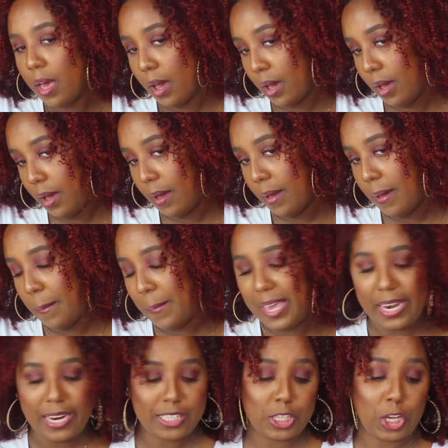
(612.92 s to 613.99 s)

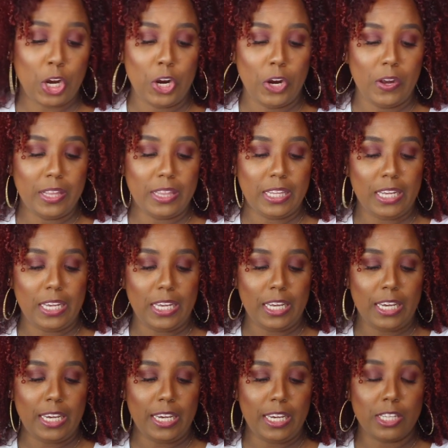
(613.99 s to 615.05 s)
it is
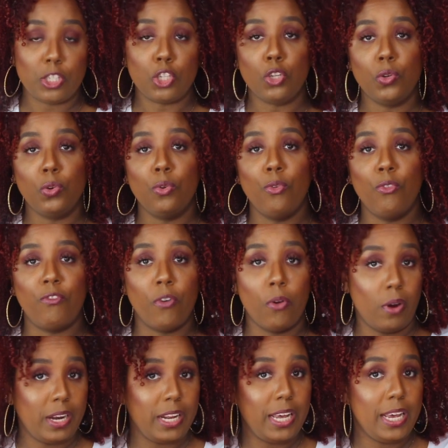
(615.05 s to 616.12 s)
currently
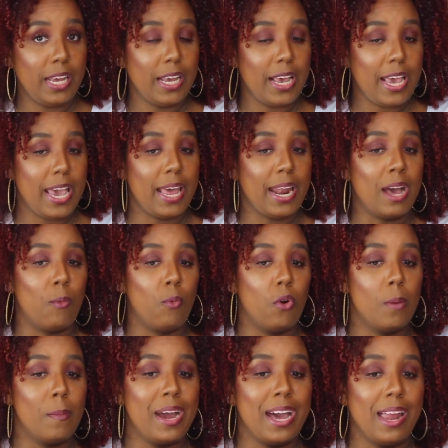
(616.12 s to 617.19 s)
2:40 and I
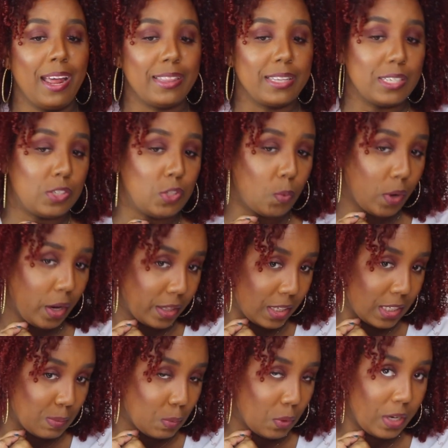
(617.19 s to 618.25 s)
wore my hair like this to work
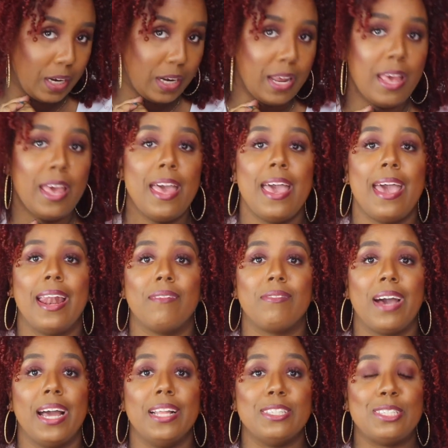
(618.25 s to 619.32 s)
this morning and I've
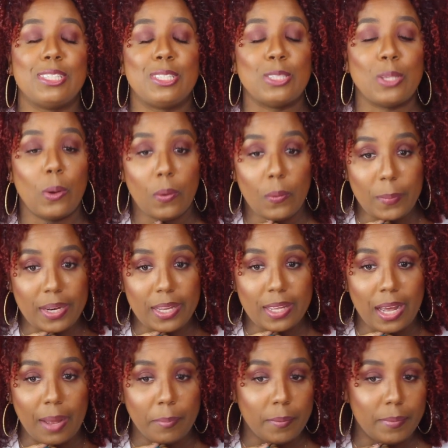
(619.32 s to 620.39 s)
gotten so many
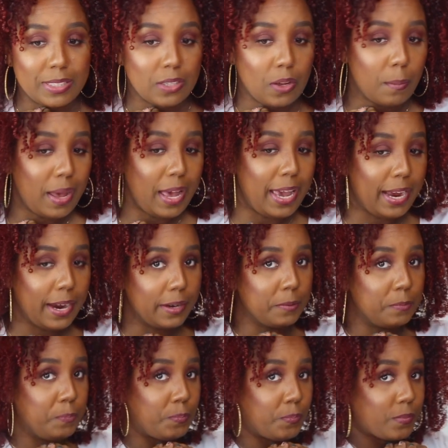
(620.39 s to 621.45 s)
compliments on my hair.